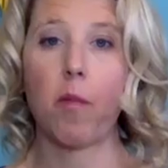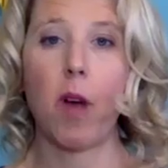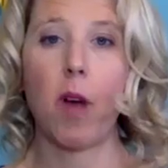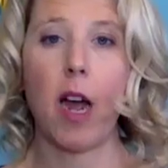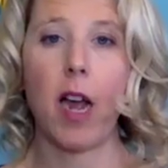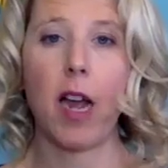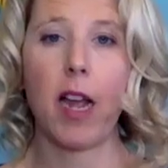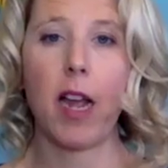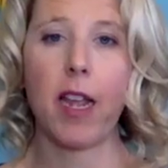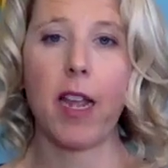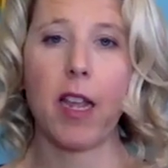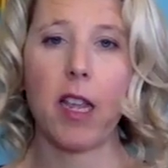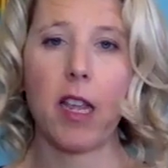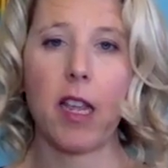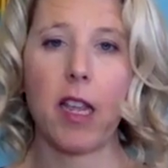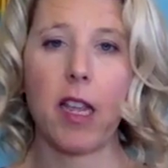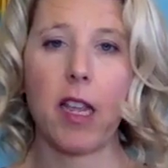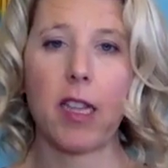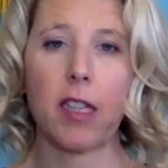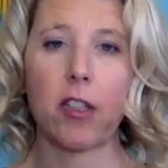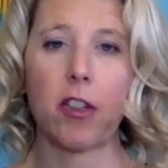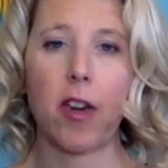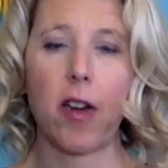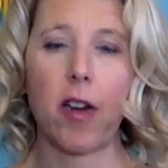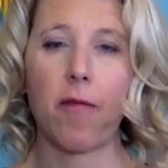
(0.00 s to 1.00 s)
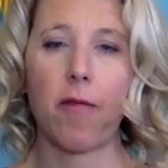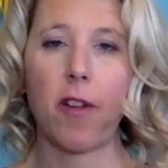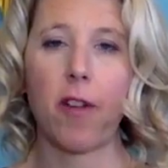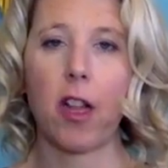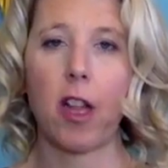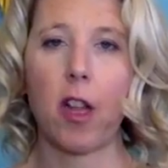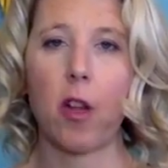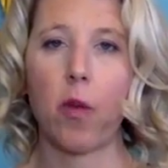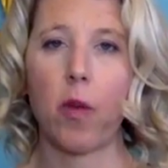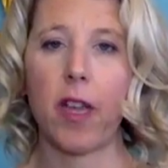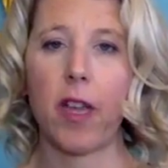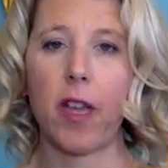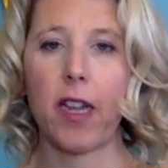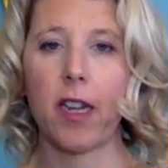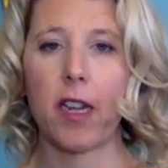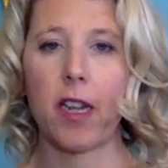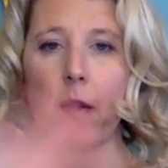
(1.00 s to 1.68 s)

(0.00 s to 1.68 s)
My Instagram following